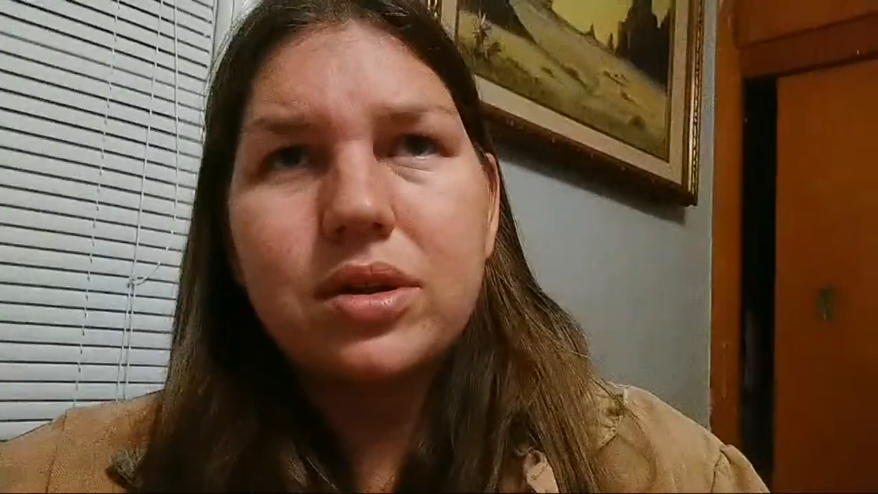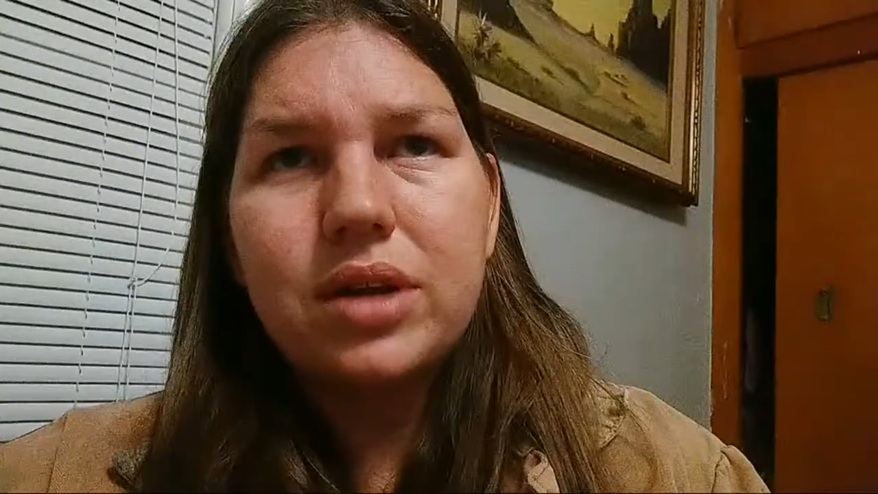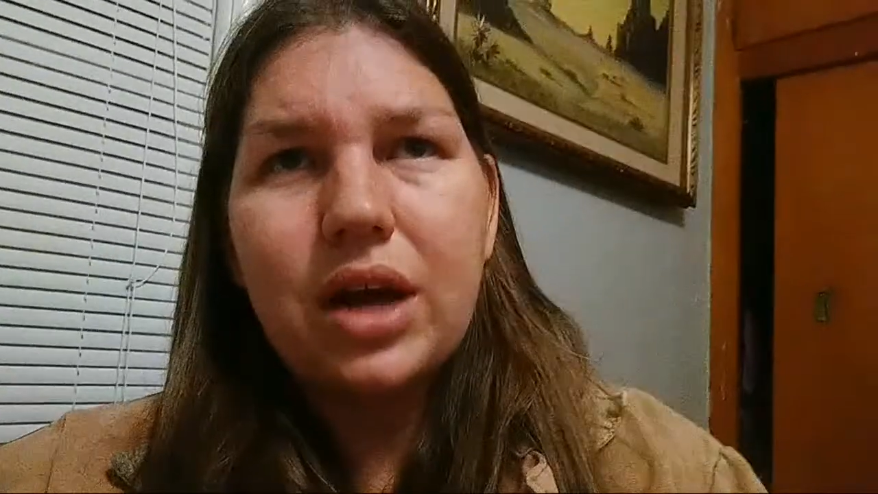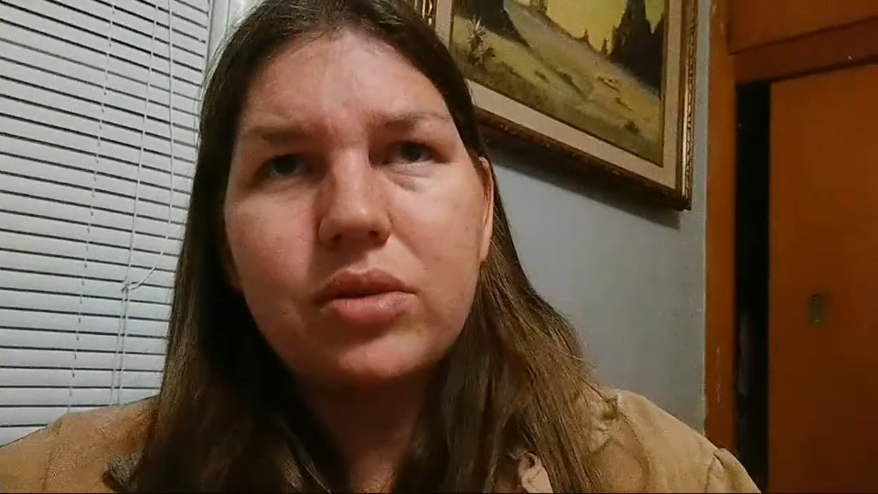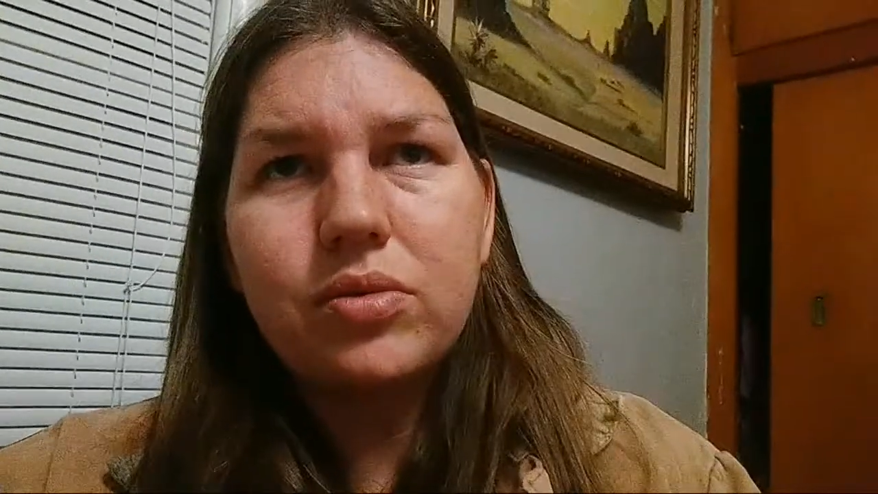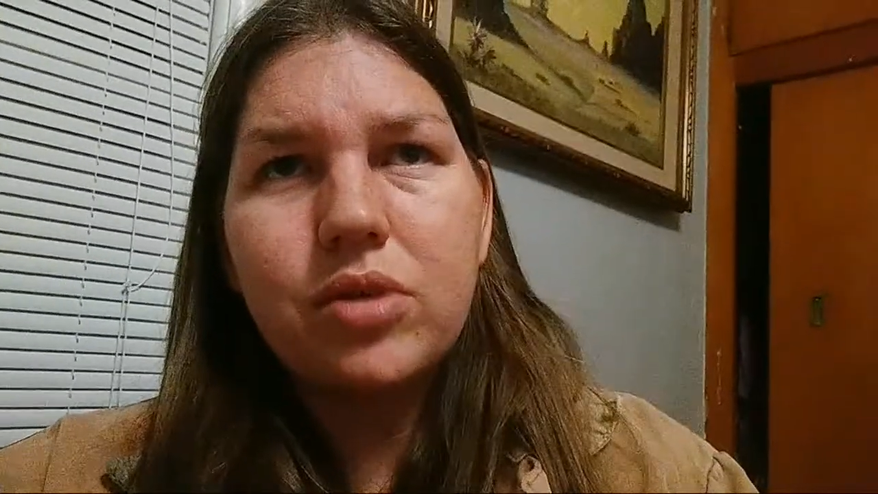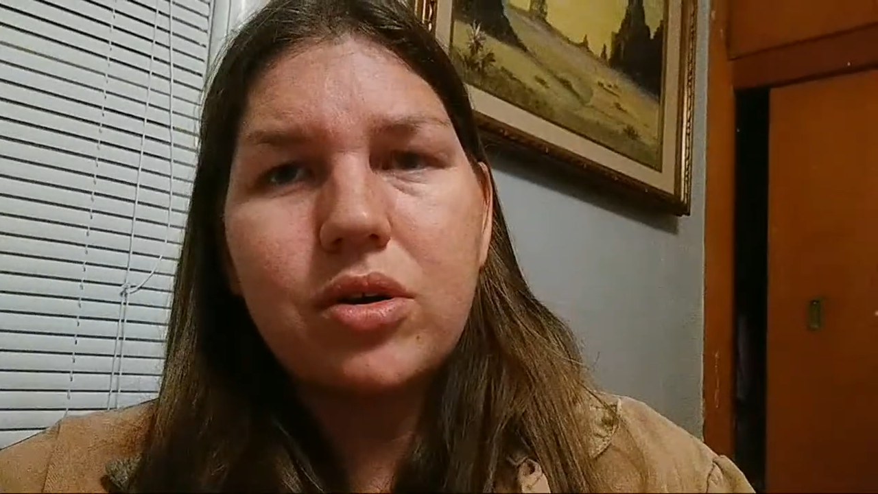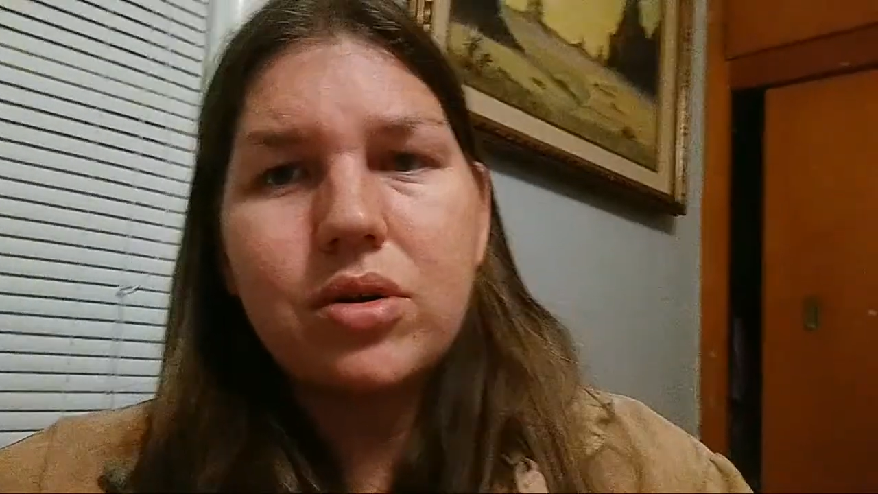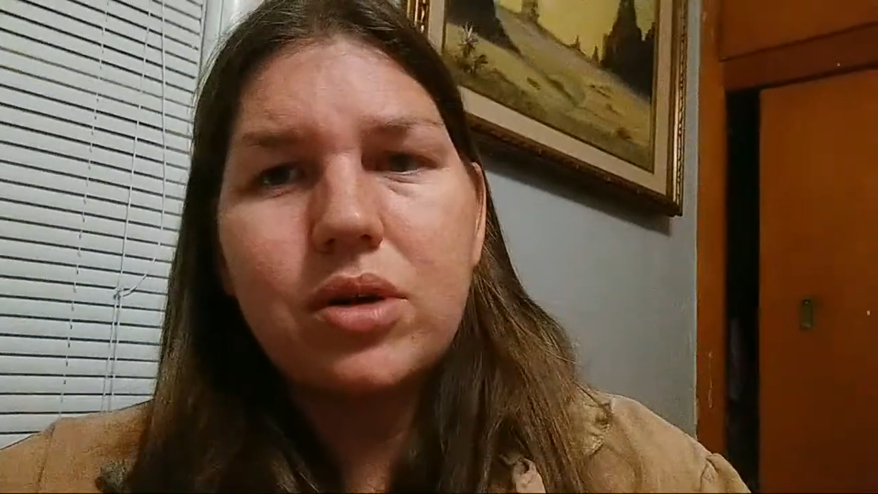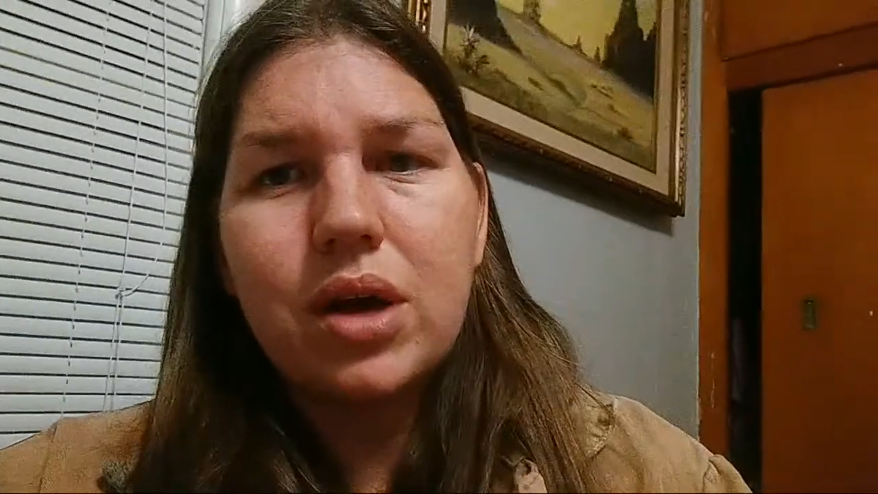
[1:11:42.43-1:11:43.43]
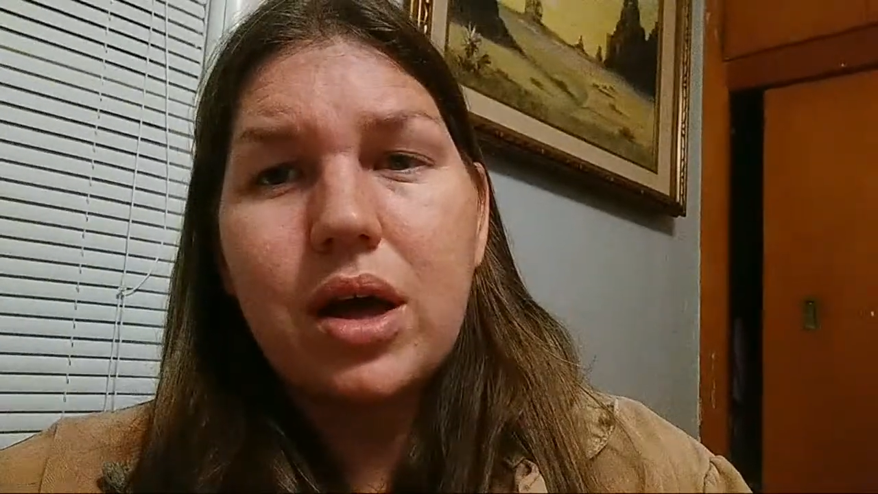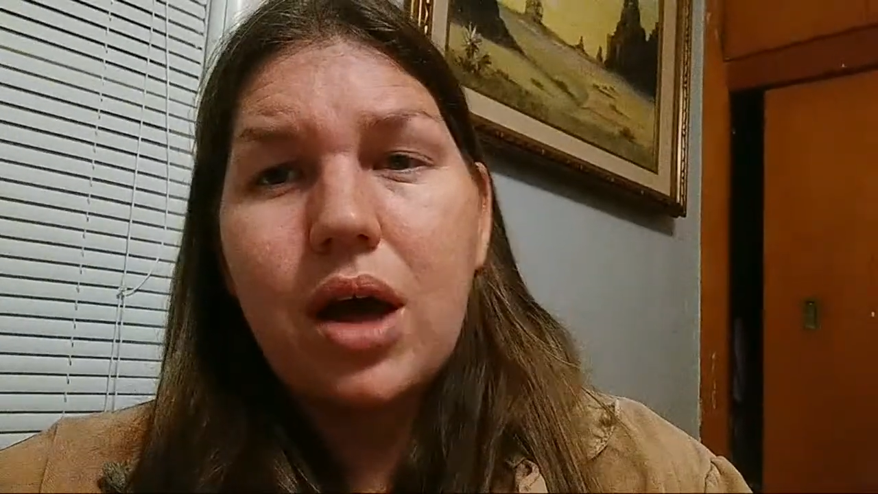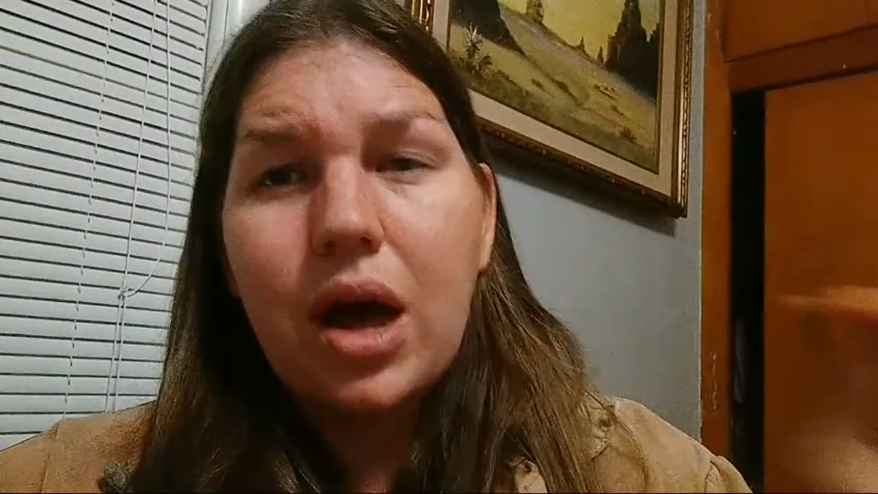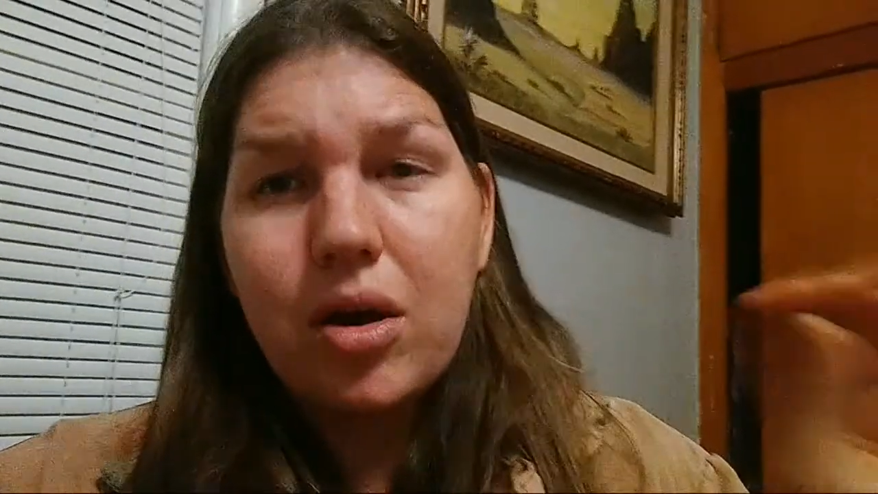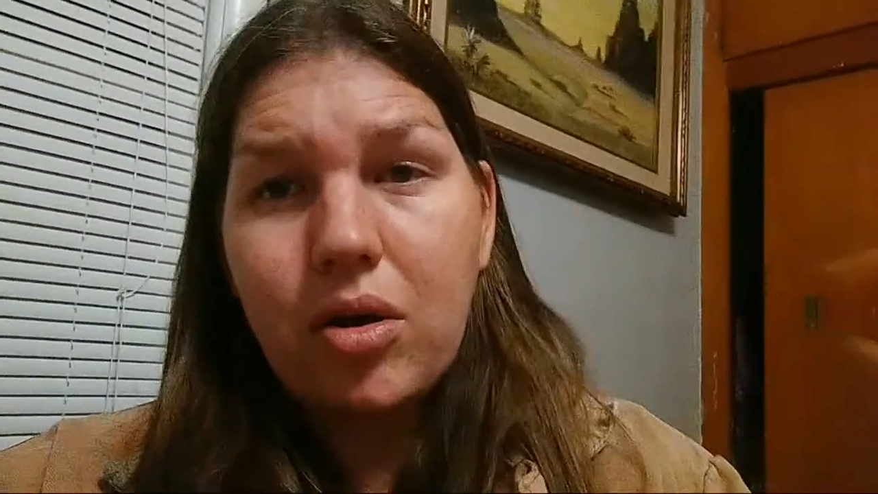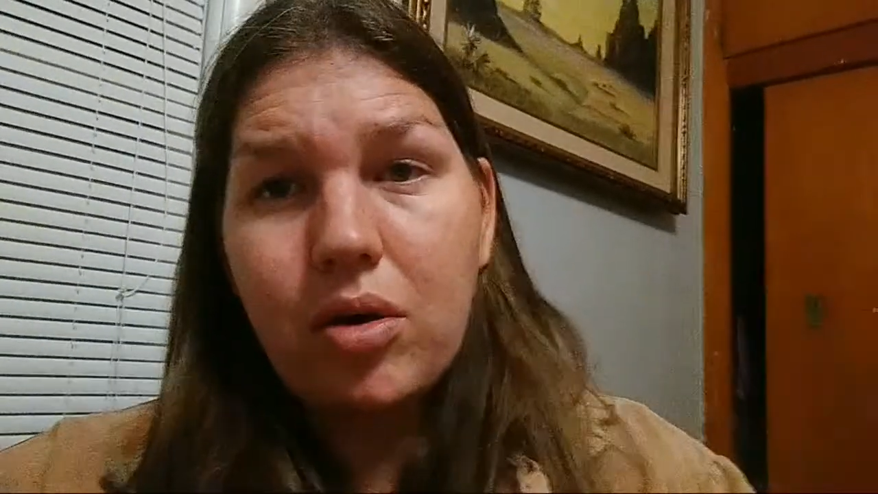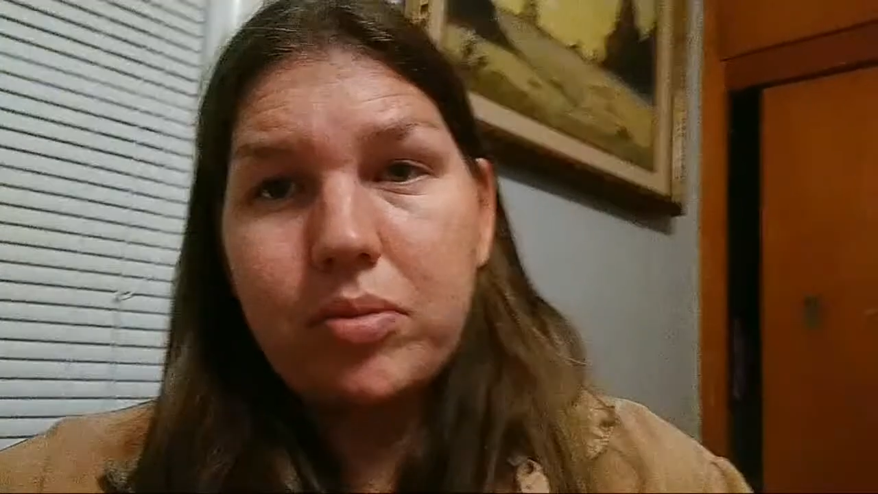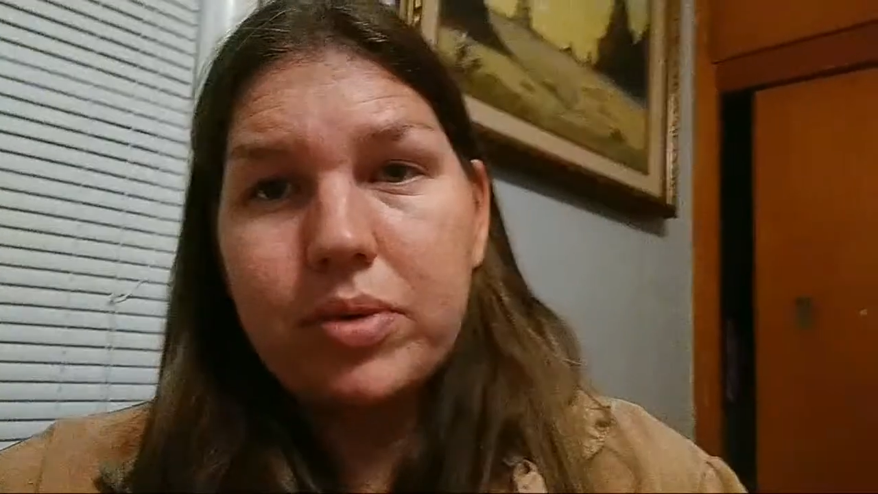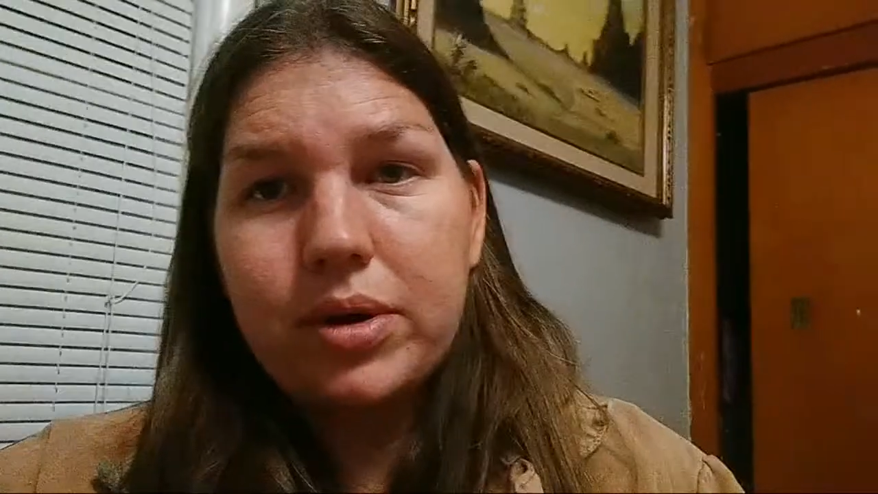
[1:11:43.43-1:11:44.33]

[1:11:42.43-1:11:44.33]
down the road, I hope.